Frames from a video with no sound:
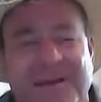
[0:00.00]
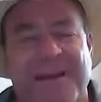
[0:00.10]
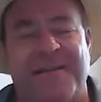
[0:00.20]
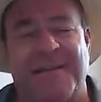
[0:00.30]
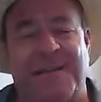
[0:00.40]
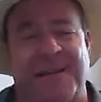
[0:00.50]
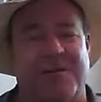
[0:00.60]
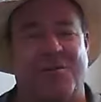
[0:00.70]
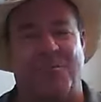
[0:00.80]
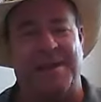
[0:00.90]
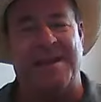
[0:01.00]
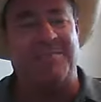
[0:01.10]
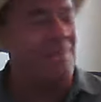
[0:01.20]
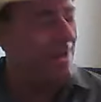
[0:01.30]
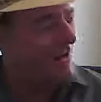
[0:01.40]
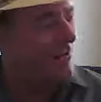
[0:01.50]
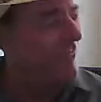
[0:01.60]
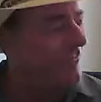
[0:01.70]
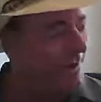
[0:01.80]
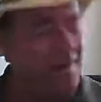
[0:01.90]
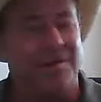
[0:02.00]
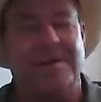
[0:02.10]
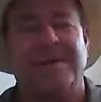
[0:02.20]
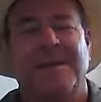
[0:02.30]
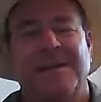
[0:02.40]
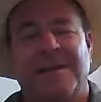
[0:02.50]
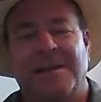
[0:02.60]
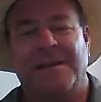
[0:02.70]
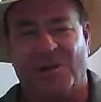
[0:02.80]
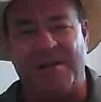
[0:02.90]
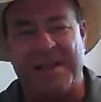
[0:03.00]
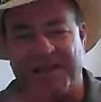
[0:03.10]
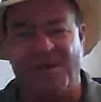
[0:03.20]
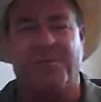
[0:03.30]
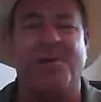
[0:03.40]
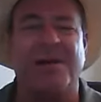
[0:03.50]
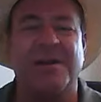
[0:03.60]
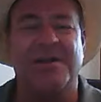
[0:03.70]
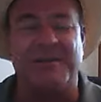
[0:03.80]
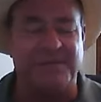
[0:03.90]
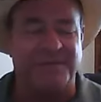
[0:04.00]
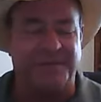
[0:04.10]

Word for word: Racing here, old me and Buck over here. You know, we sell products on